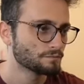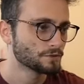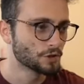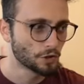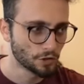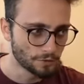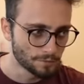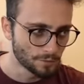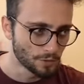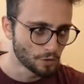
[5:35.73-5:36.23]

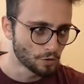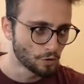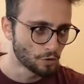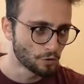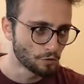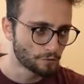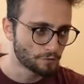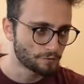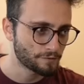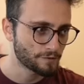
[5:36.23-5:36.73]
Good
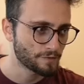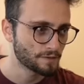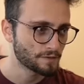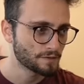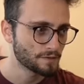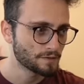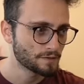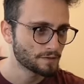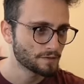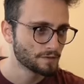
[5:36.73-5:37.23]
move.
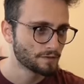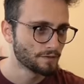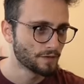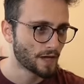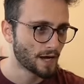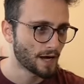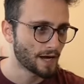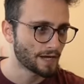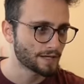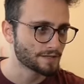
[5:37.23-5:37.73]

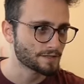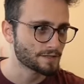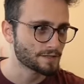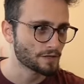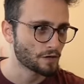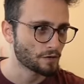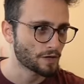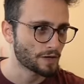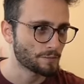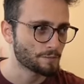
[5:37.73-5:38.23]
Nice.
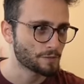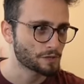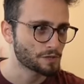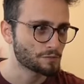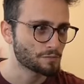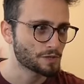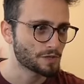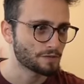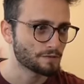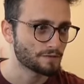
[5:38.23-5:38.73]
Okay,
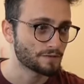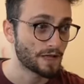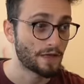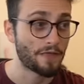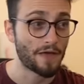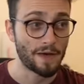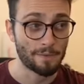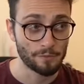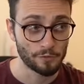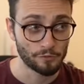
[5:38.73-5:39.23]
bishop G. Now
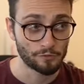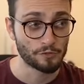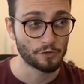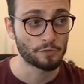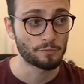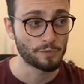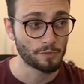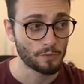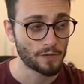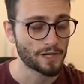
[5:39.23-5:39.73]
that move,
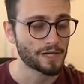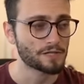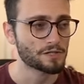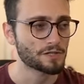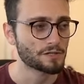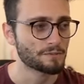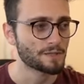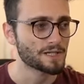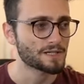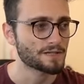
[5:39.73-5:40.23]
rook B one
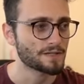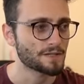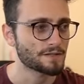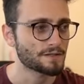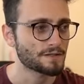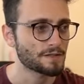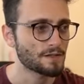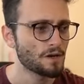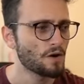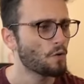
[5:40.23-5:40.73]
actually makes
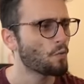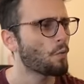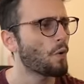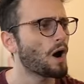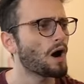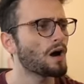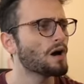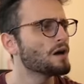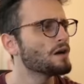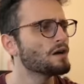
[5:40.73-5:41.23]
sense.
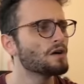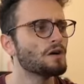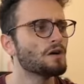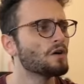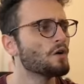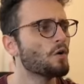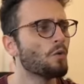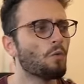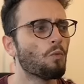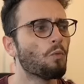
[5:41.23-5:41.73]
What,
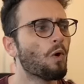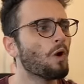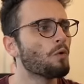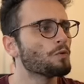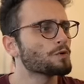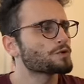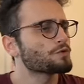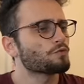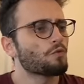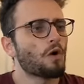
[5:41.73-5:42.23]
what
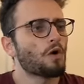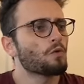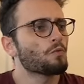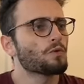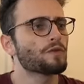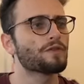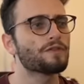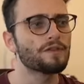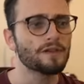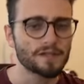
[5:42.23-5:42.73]
was wrong
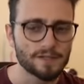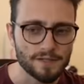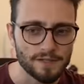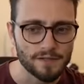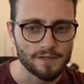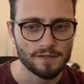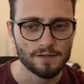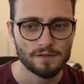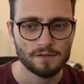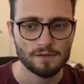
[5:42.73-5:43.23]
with
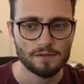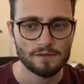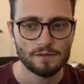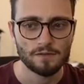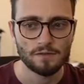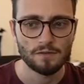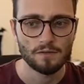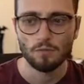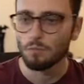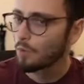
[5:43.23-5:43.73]
this?
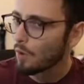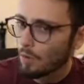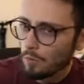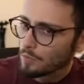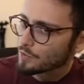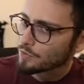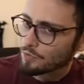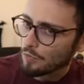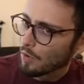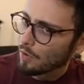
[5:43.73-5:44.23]
What
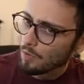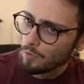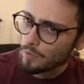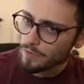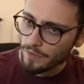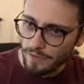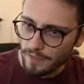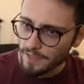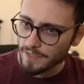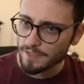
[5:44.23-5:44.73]
was wrong
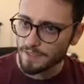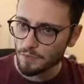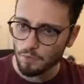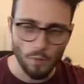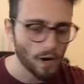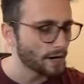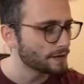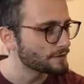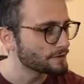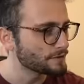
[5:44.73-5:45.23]
with this?
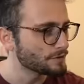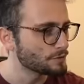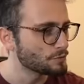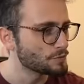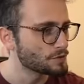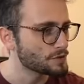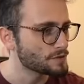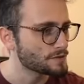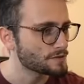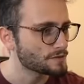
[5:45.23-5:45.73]
Why didn't you
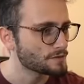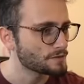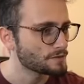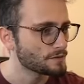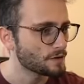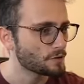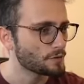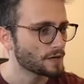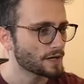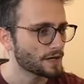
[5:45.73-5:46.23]
just...
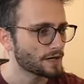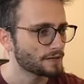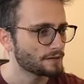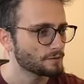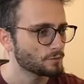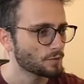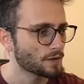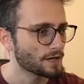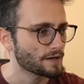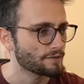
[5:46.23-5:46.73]
Okay,
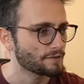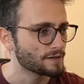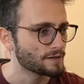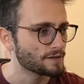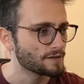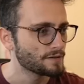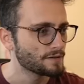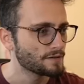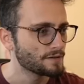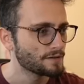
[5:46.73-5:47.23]
whatever.